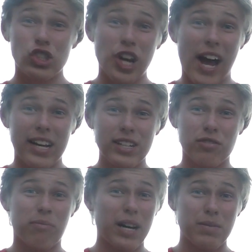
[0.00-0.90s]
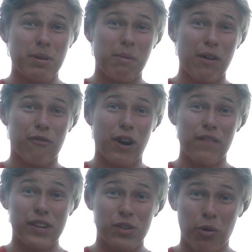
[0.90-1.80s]
Janice reminds me of my
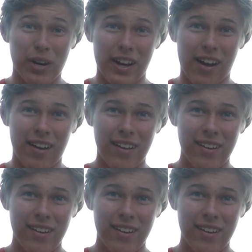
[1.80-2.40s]
friend Victoria.